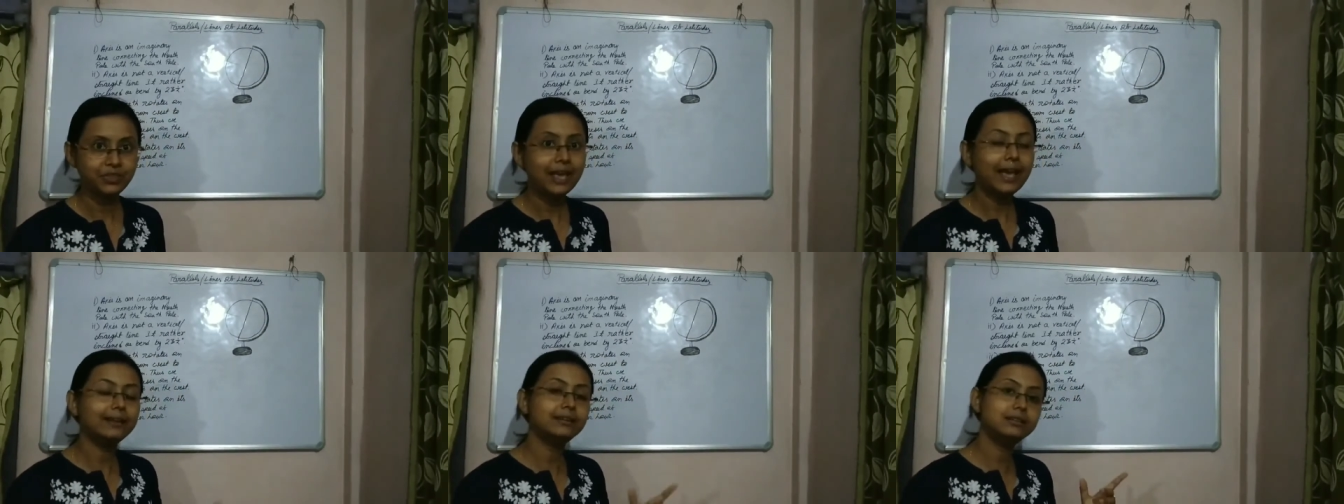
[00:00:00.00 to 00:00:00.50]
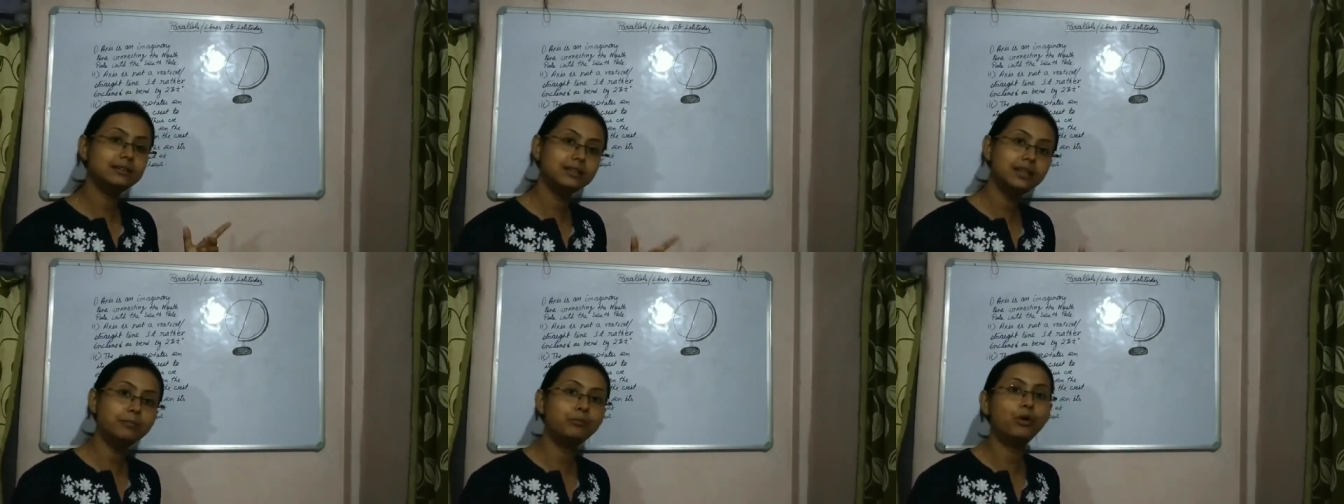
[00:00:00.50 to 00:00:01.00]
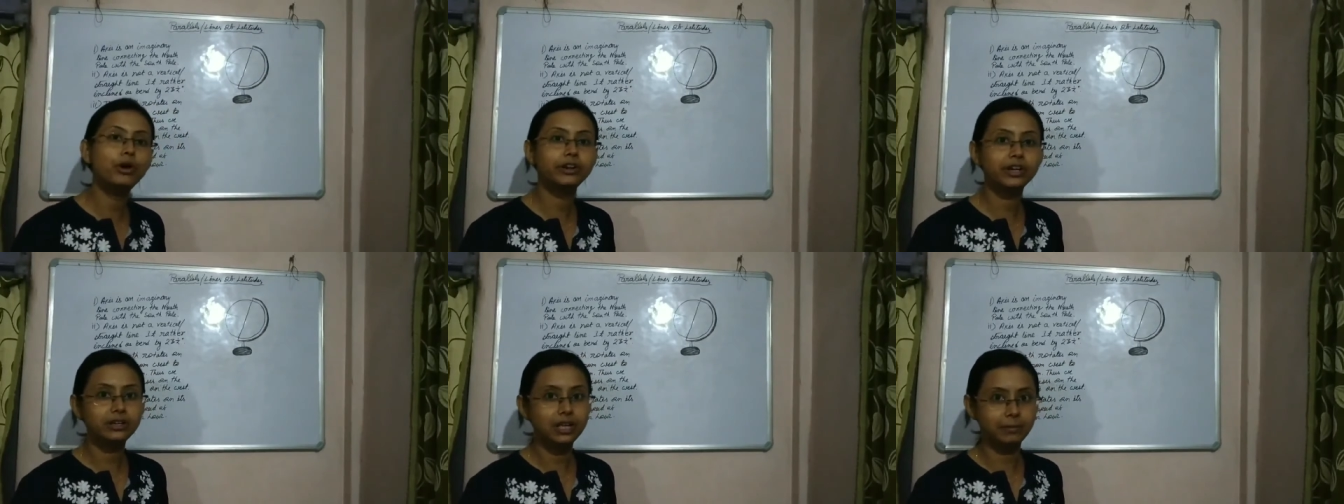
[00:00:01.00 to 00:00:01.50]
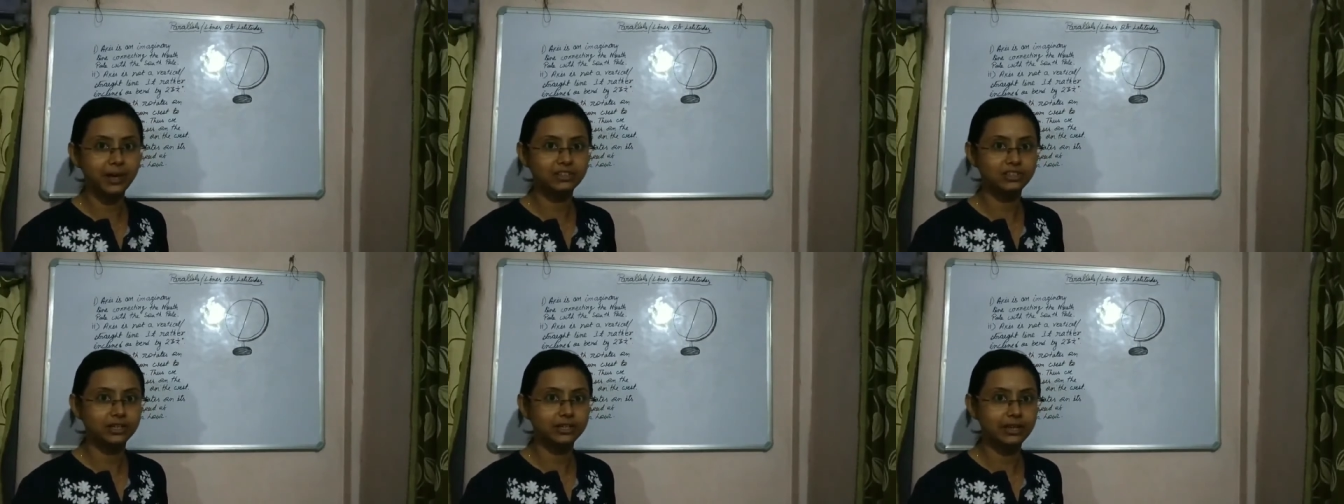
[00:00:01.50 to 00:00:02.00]
and it is an important
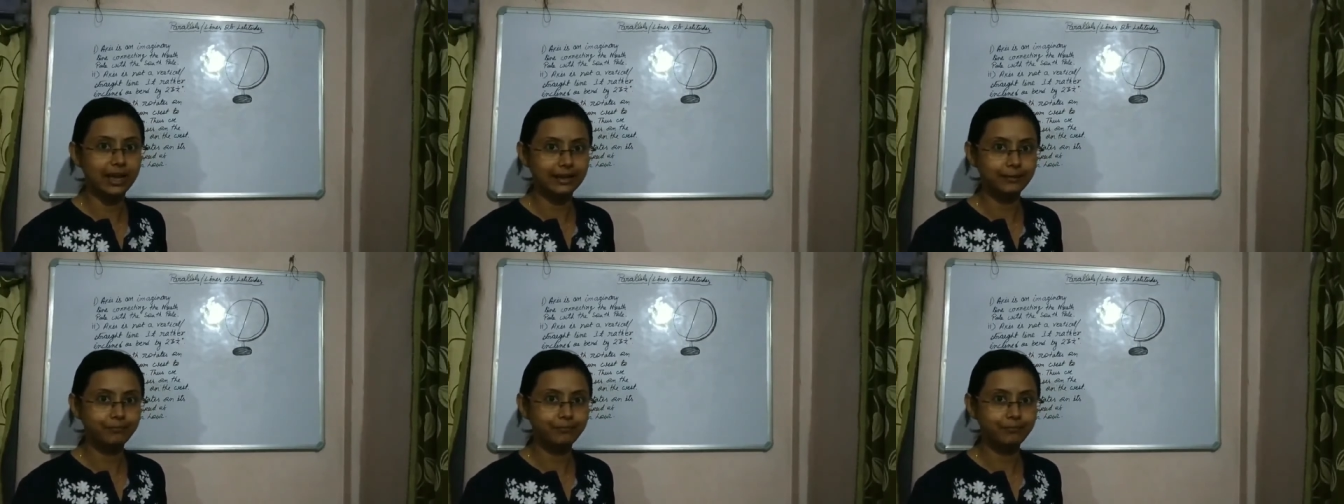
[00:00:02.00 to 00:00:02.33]
imaginary line.